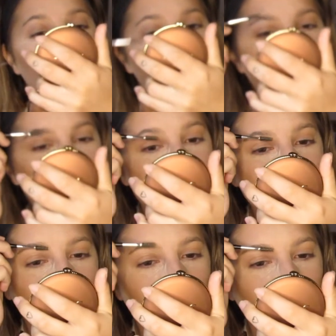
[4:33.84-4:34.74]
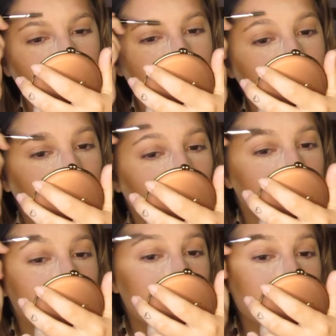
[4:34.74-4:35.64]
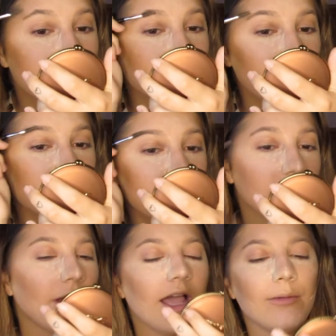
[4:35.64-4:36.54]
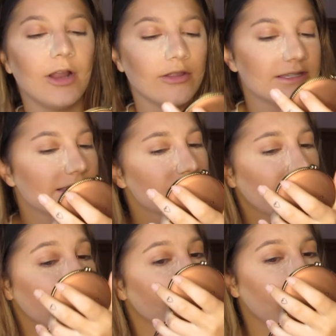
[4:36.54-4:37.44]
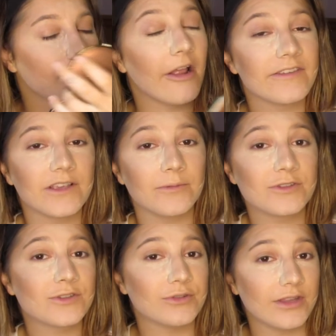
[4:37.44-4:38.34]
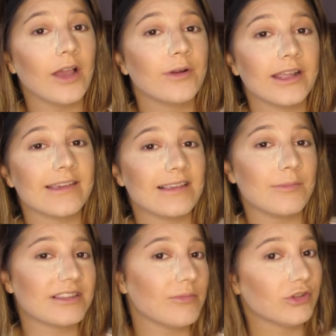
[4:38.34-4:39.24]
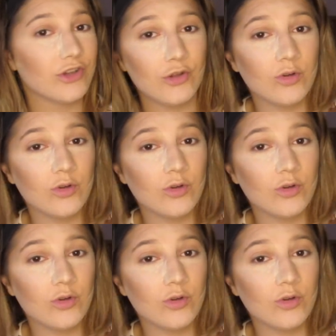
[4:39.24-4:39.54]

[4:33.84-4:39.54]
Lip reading: Okay, so I'm just brushing on my eyebrow. This is my good eyebrow, so I'm just doing that one in case I mess up on the other